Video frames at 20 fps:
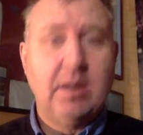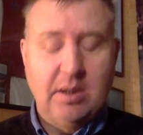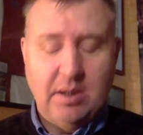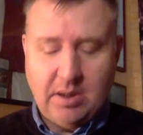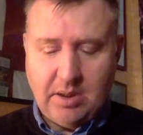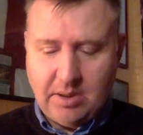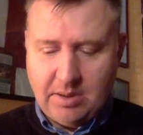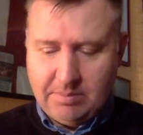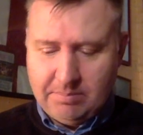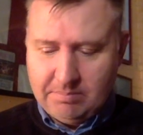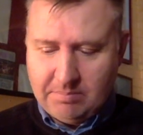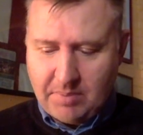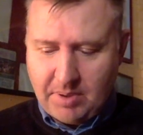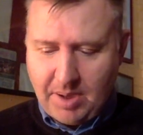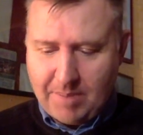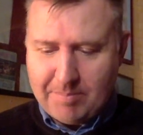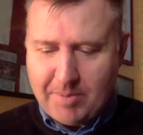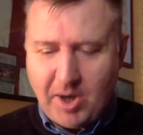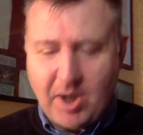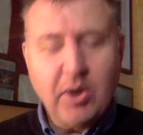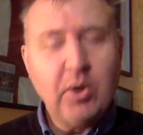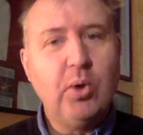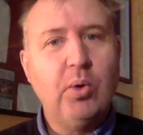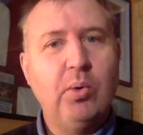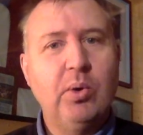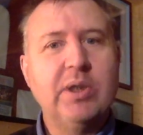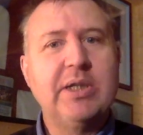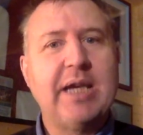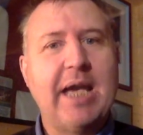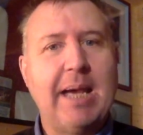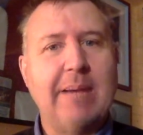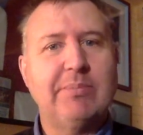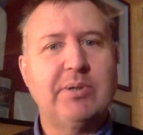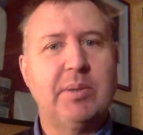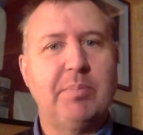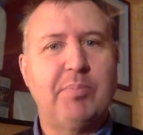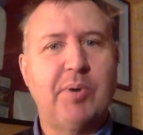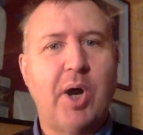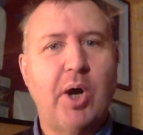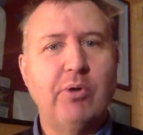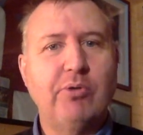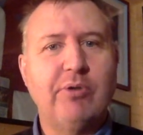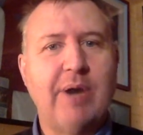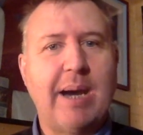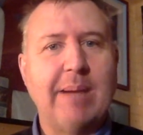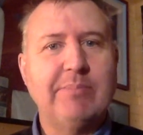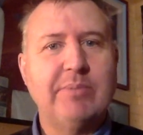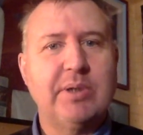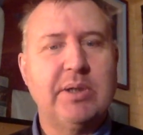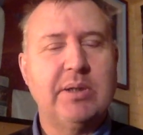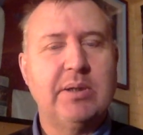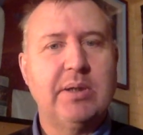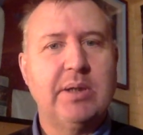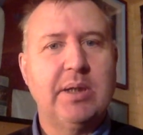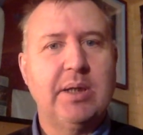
My uncle had kept the programmes,